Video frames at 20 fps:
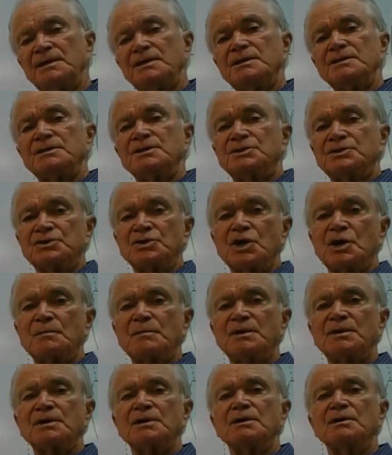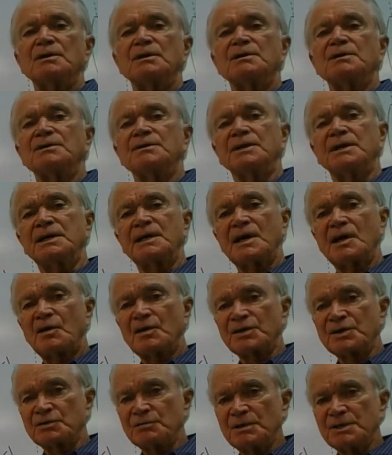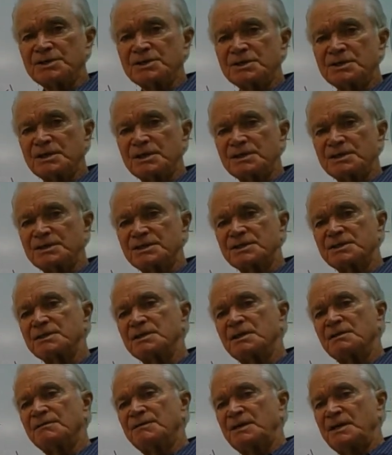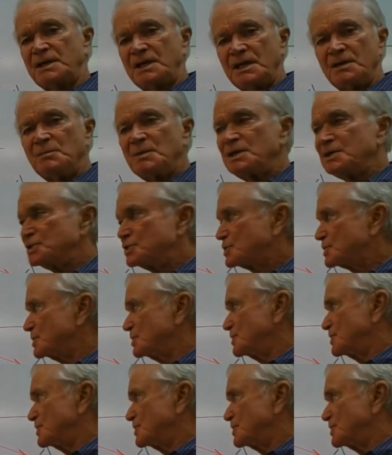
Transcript: determine the characteristics of the image